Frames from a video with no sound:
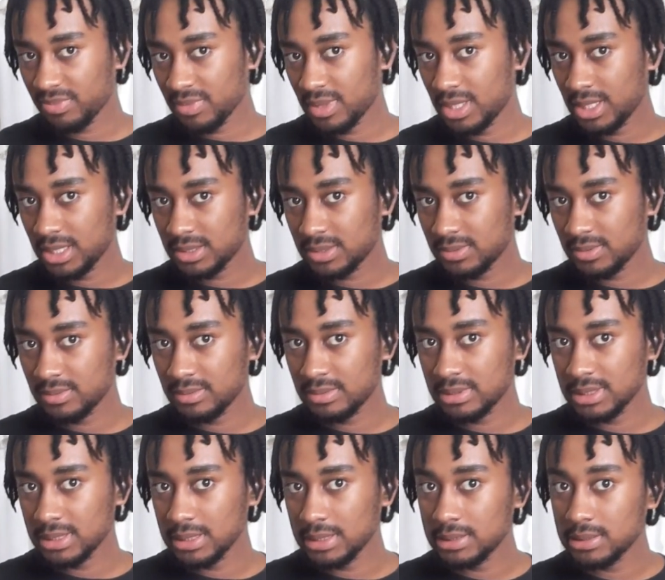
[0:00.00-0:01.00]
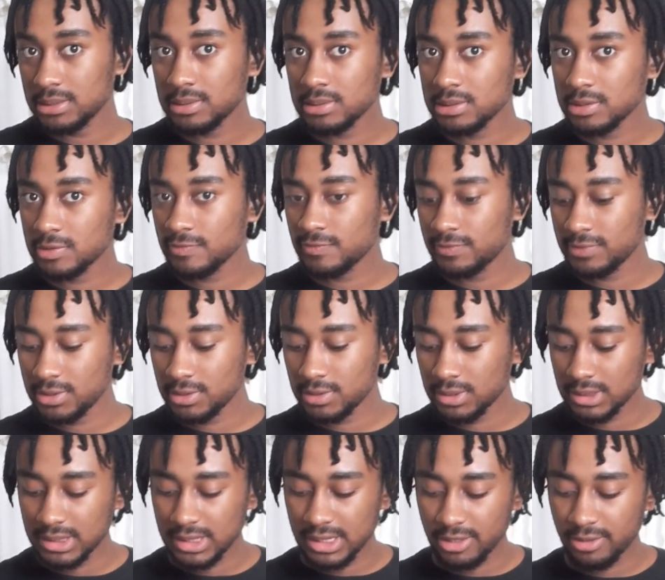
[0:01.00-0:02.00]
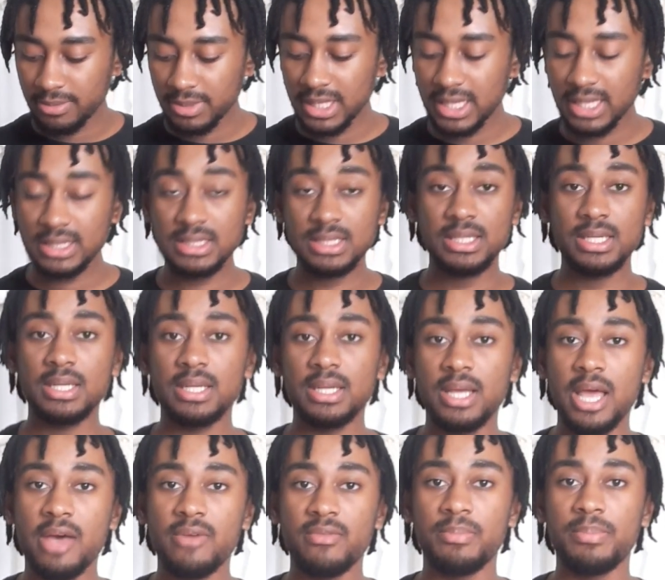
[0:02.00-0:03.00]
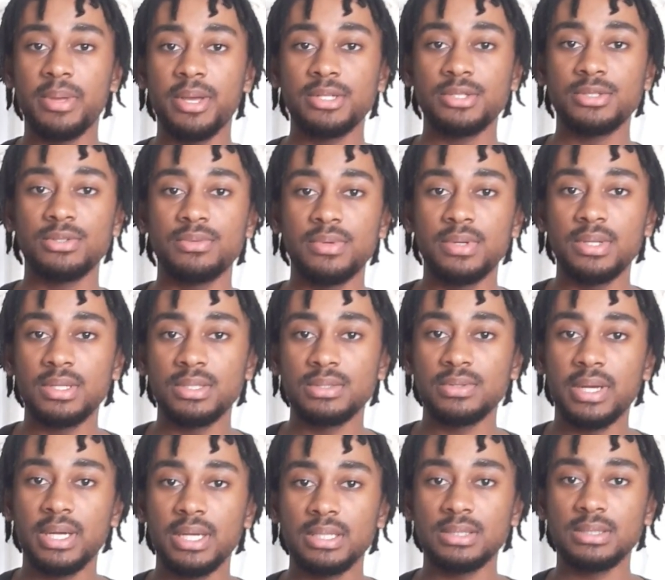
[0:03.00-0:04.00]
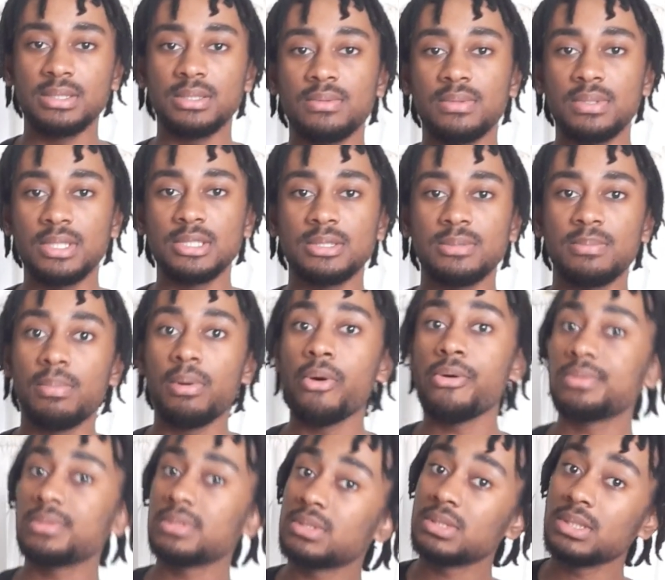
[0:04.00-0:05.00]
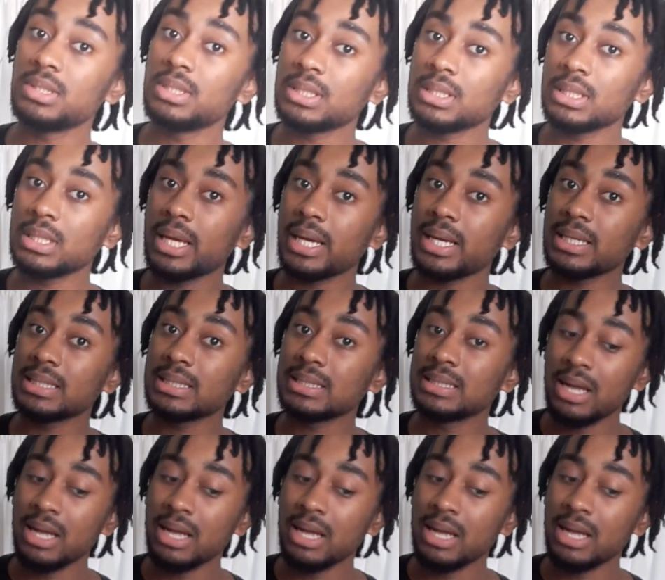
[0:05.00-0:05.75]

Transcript: This one was a little confusing. It'd be nice to have a picture with it so I could see what it's supposed to look like.